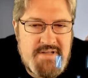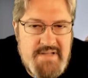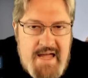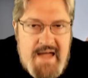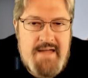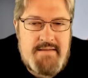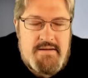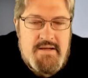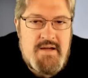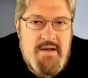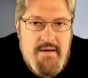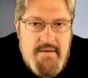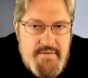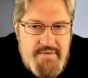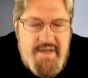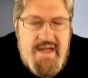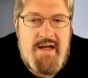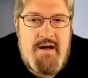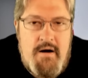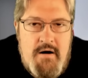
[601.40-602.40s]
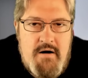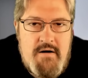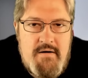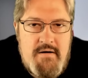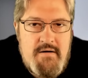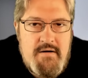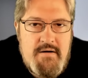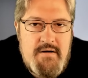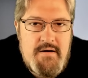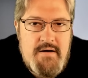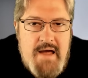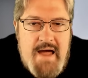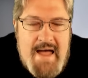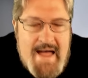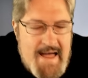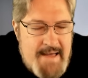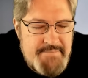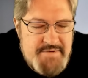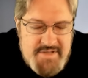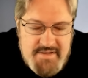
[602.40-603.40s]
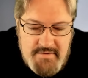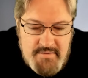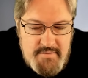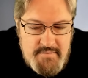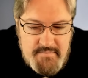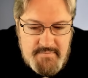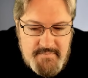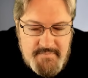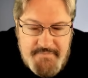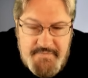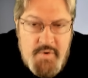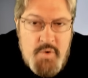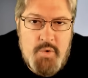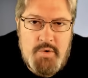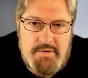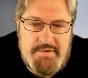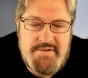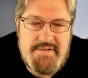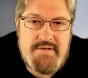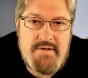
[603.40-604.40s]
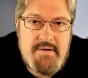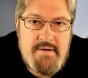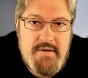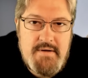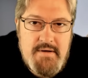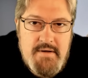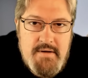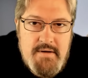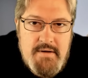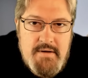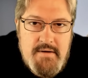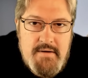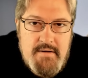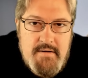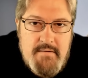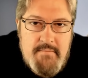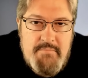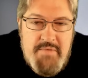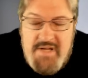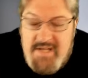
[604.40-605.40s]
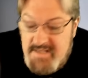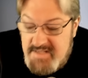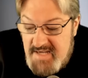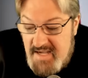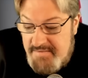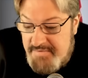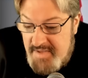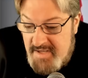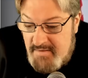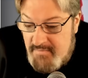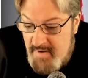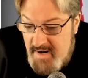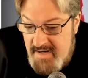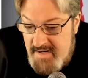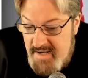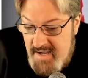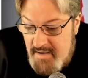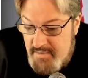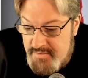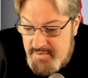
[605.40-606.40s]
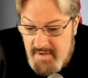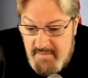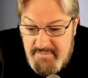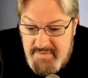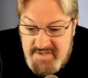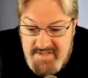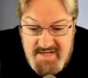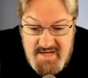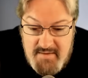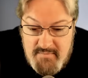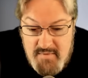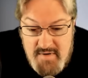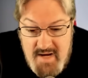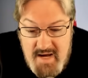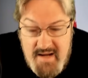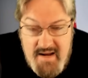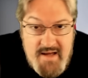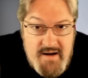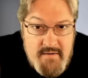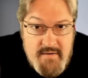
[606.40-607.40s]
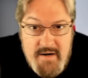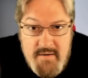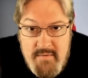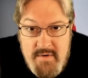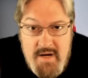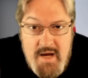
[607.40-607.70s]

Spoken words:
that, they are absolute fools. Because I think right now Trump is saying, we're not entering.